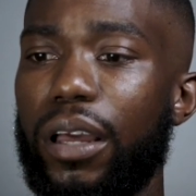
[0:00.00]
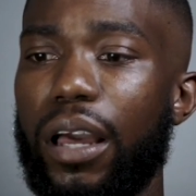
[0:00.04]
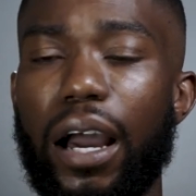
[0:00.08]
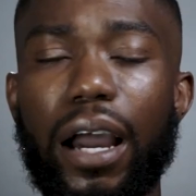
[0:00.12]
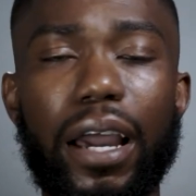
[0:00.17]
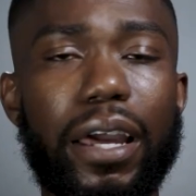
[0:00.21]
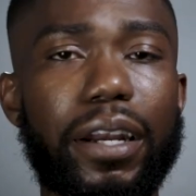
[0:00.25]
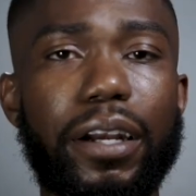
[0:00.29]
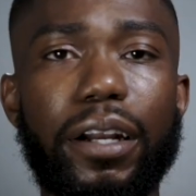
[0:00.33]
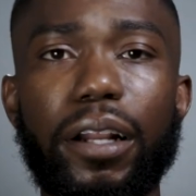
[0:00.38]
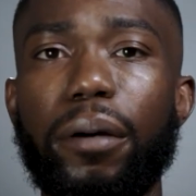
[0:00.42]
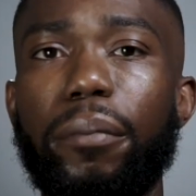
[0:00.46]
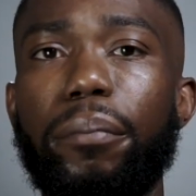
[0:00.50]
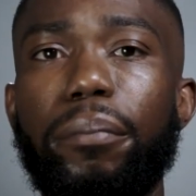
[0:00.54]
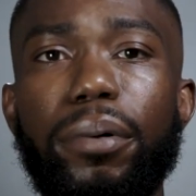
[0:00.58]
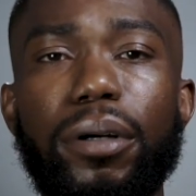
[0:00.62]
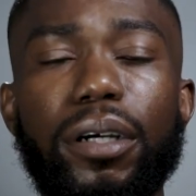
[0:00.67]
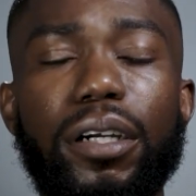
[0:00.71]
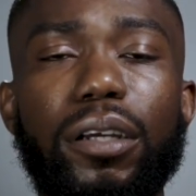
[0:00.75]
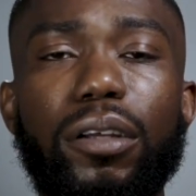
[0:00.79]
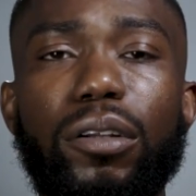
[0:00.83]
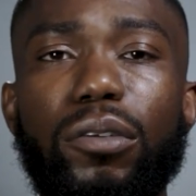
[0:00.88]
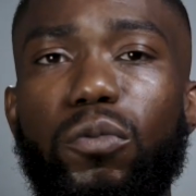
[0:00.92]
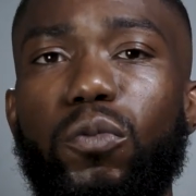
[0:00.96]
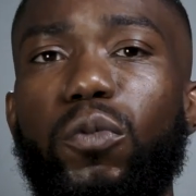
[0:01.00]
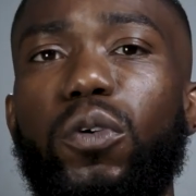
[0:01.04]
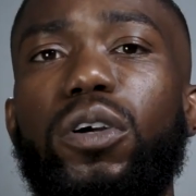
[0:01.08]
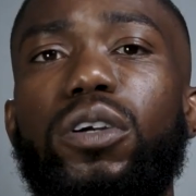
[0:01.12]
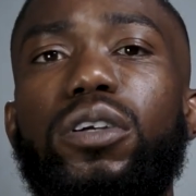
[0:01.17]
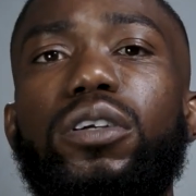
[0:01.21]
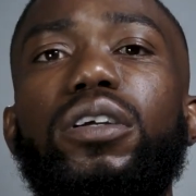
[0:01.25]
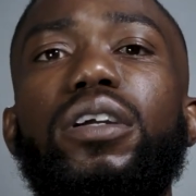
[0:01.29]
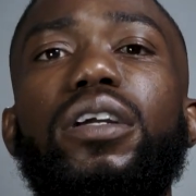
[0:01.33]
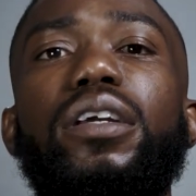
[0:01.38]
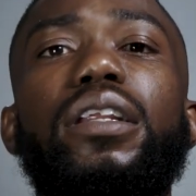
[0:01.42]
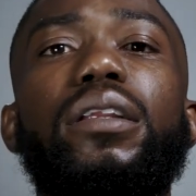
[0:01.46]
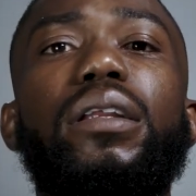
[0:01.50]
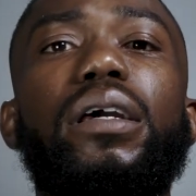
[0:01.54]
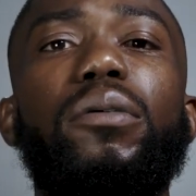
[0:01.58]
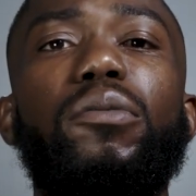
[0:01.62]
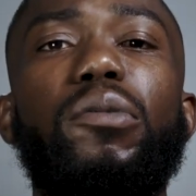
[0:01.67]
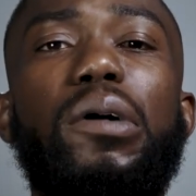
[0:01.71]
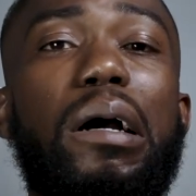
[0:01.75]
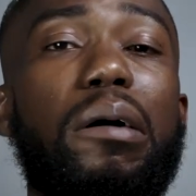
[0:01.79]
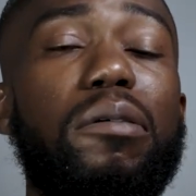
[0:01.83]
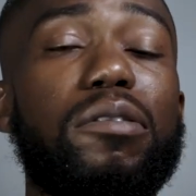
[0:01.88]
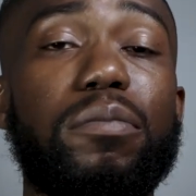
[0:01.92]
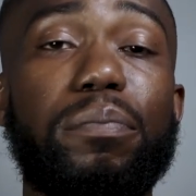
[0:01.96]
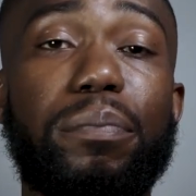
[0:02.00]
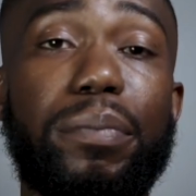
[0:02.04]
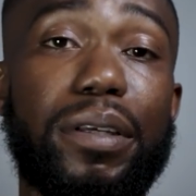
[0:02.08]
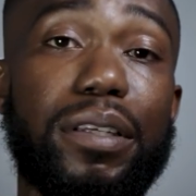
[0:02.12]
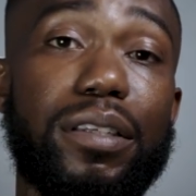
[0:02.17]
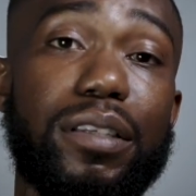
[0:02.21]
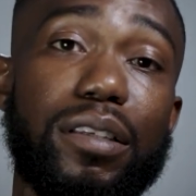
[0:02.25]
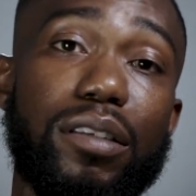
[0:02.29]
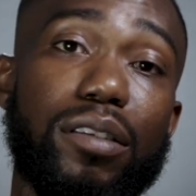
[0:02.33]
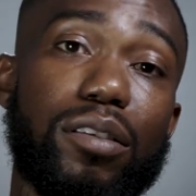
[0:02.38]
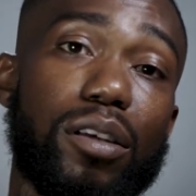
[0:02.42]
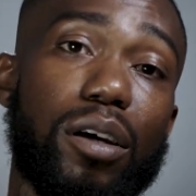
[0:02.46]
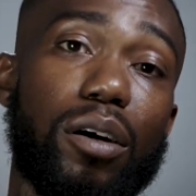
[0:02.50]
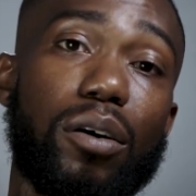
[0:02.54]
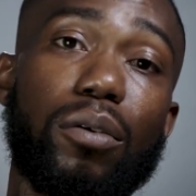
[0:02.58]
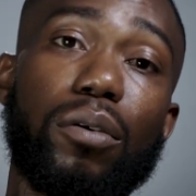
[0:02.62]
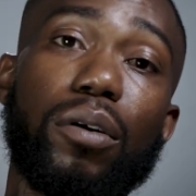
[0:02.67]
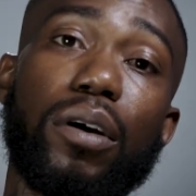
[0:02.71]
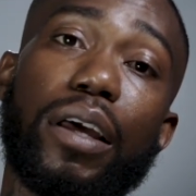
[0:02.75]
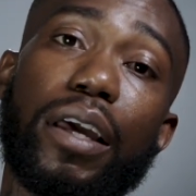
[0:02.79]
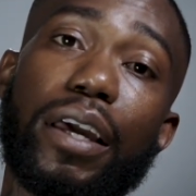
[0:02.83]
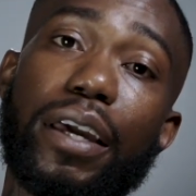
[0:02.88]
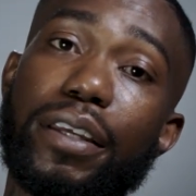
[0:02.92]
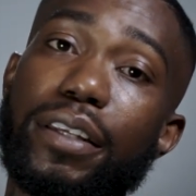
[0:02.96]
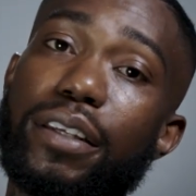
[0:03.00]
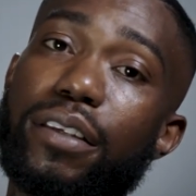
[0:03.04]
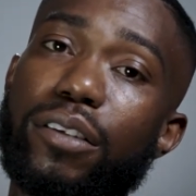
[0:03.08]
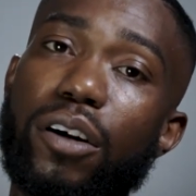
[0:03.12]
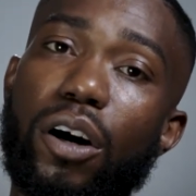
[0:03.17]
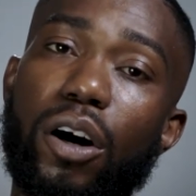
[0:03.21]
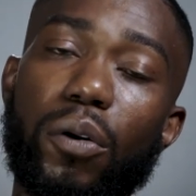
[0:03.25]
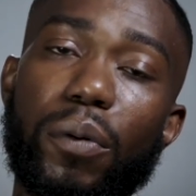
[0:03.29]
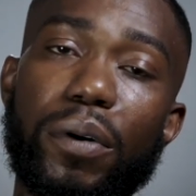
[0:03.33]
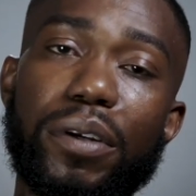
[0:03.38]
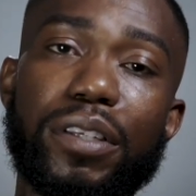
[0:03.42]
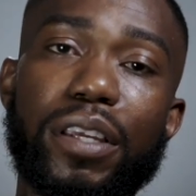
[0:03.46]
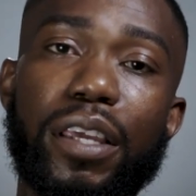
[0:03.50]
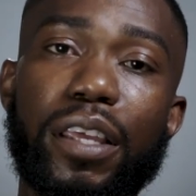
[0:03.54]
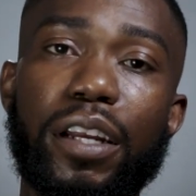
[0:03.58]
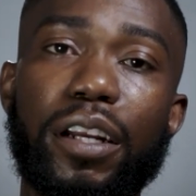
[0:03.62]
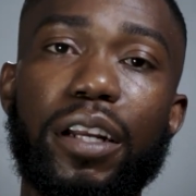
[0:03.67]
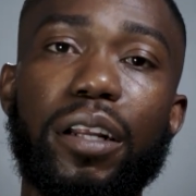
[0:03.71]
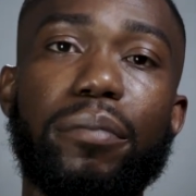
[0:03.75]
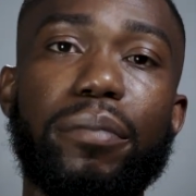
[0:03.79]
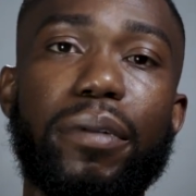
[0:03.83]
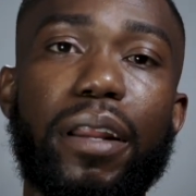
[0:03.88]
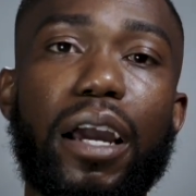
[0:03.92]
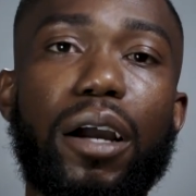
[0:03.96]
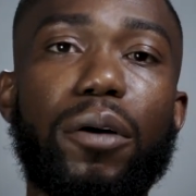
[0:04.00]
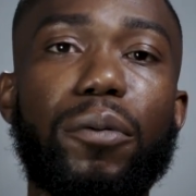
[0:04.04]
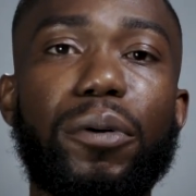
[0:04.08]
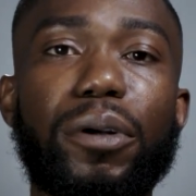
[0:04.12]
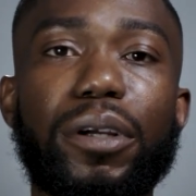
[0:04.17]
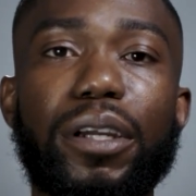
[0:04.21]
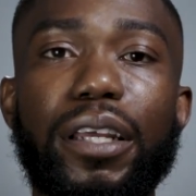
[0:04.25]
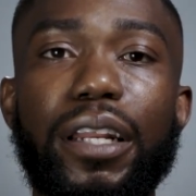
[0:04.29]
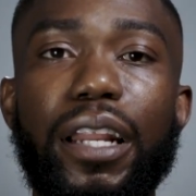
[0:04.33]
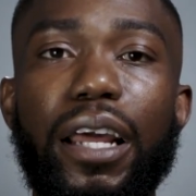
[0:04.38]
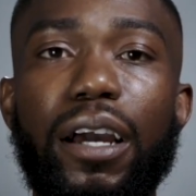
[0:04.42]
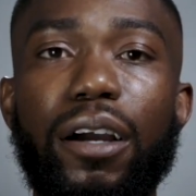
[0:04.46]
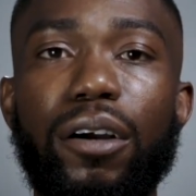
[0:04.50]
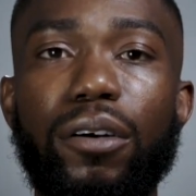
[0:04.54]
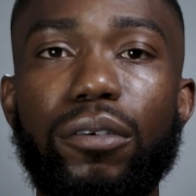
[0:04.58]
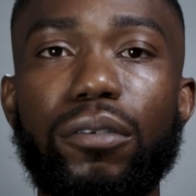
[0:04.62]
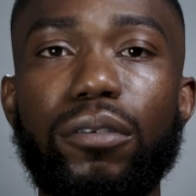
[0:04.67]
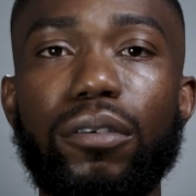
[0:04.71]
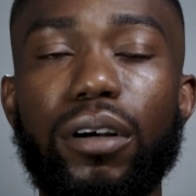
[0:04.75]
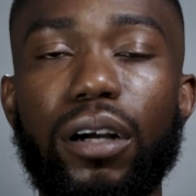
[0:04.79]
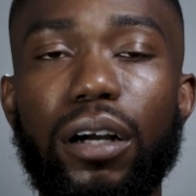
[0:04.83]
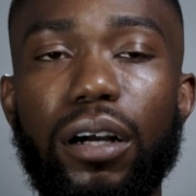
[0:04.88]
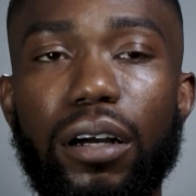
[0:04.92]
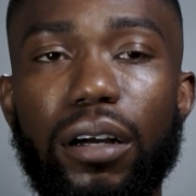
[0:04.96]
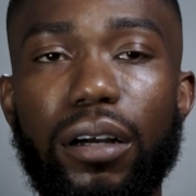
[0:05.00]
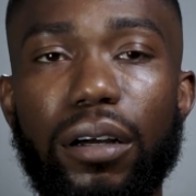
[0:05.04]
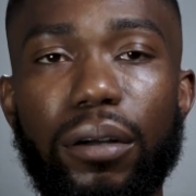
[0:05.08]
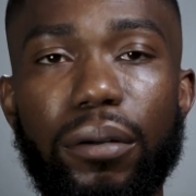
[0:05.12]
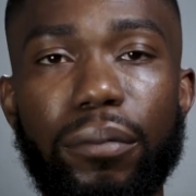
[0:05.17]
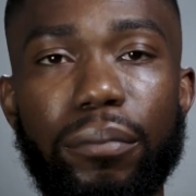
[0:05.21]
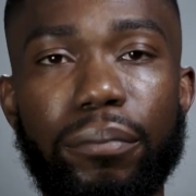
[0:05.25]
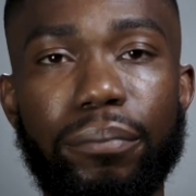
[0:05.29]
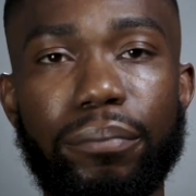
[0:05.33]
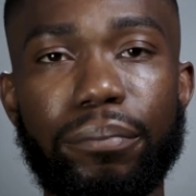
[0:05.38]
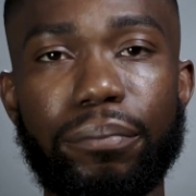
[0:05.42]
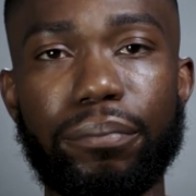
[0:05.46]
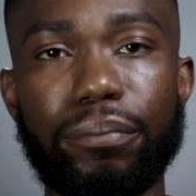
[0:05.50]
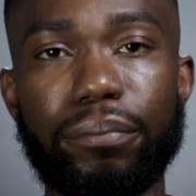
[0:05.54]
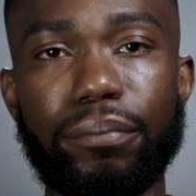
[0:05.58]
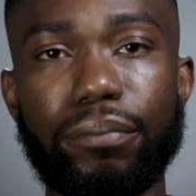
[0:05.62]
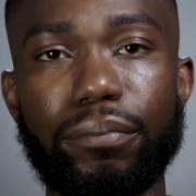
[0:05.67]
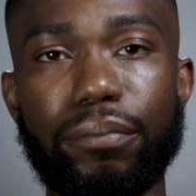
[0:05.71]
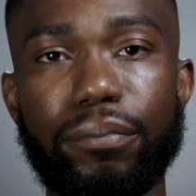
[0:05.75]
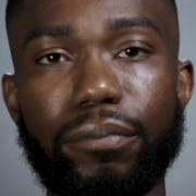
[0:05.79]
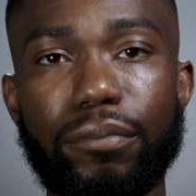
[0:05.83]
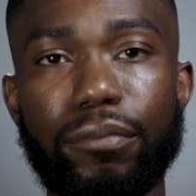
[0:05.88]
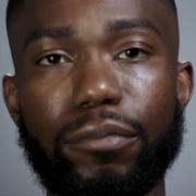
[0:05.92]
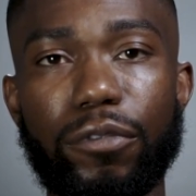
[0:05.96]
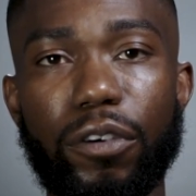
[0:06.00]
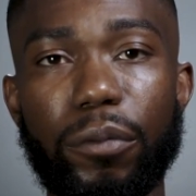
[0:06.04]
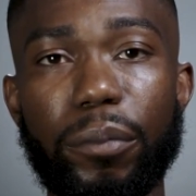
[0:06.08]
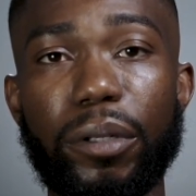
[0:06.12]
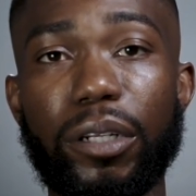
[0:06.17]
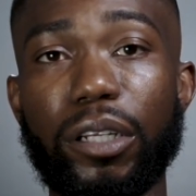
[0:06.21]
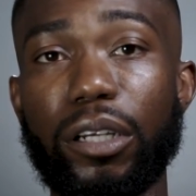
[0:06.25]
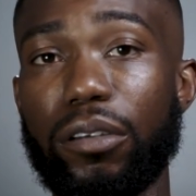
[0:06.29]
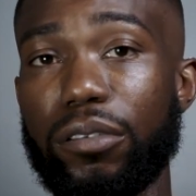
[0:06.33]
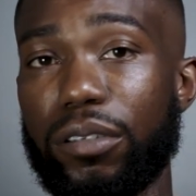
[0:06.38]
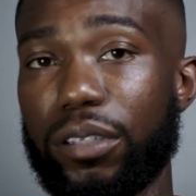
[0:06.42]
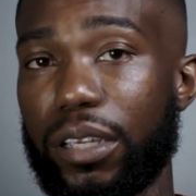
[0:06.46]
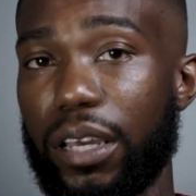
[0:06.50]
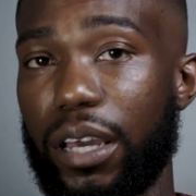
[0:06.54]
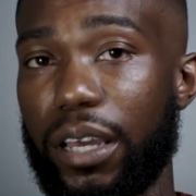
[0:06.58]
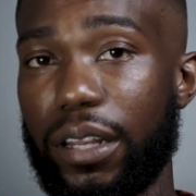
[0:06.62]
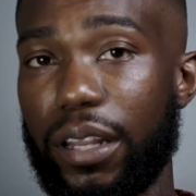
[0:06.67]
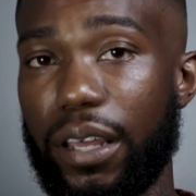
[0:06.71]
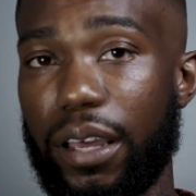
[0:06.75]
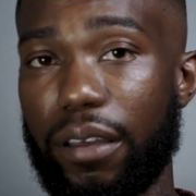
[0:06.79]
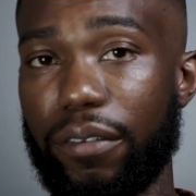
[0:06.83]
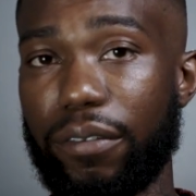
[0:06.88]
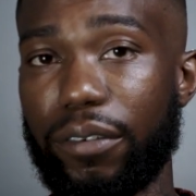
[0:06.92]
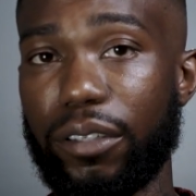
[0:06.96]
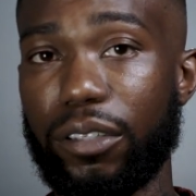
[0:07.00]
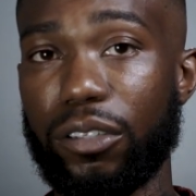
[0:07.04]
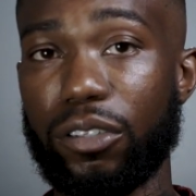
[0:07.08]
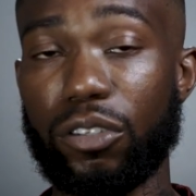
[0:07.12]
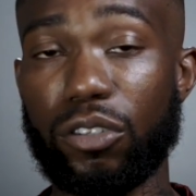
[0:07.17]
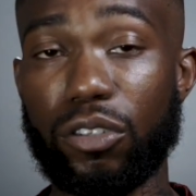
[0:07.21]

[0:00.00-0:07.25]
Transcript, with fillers: I ended up booking work and then, well, I was busy, so it just always ended up not working out um for me to go skydiving.